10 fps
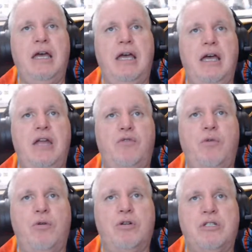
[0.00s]
And of
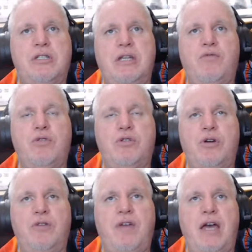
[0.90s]
course, Denver took
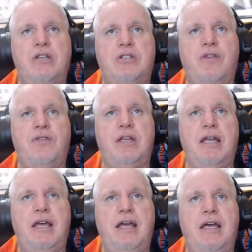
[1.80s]
advantage of it
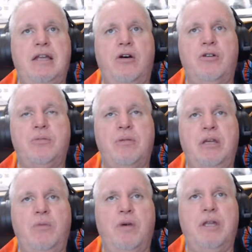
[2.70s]
and
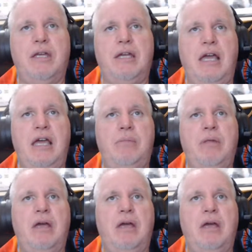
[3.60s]
ultimately won the game.